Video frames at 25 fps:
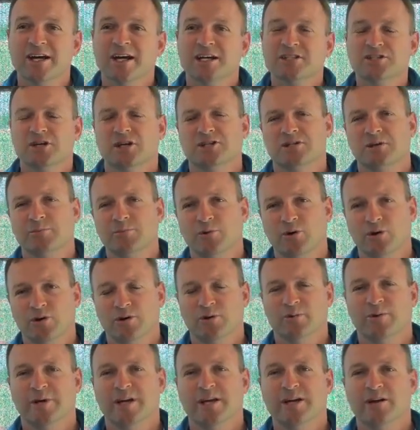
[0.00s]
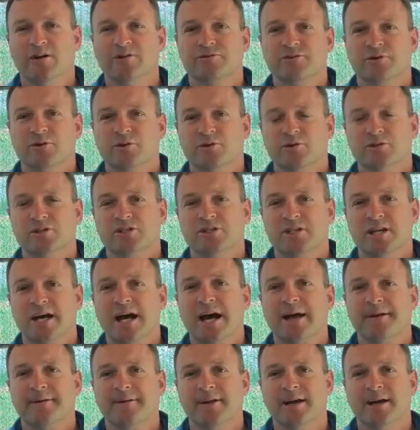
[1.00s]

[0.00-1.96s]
it's important that we get off to a good start.